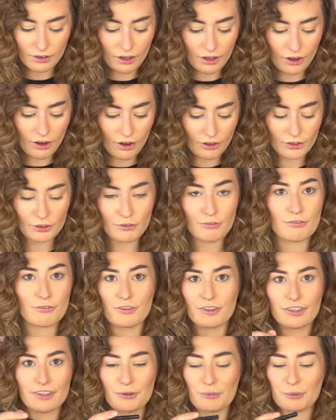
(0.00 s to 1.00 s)
all of
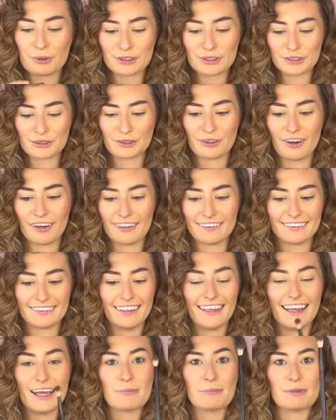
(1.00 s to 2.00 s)
the words are gone,
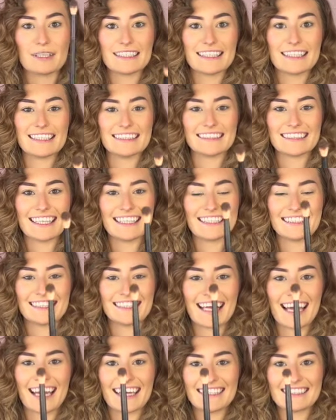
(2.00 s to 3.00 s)
but it is a
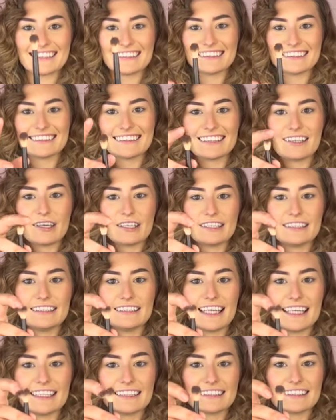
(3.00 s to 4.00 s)
nice,
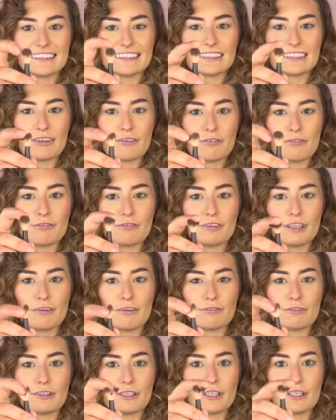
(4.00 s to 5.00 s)
dense,
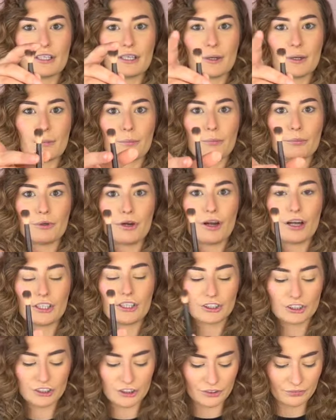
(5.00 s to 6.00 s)
fluffy
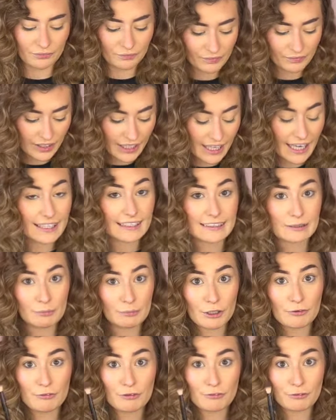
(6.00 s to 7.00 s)
brush. It is
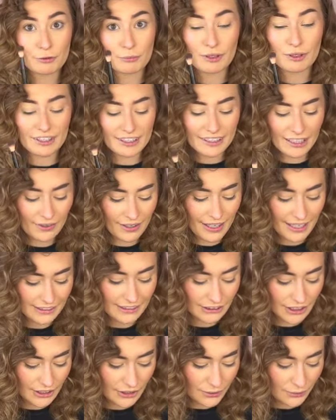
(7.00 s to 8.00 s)
perfect for blending out
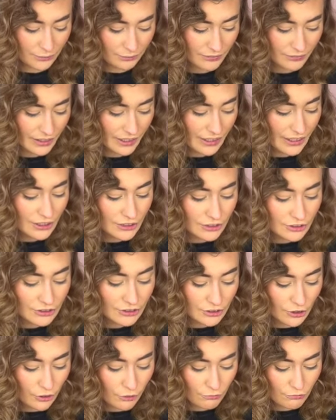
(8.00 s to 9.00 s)
eyeshadow.
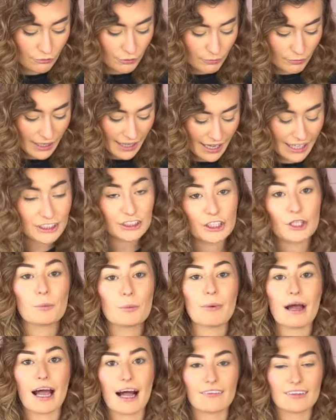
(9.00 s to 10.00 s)
So for my eyeshadow
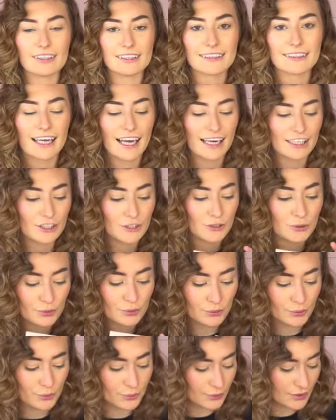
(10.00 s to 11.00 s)
palette, I
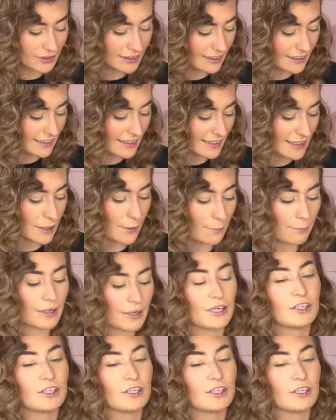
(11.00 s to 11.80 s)
use the Bare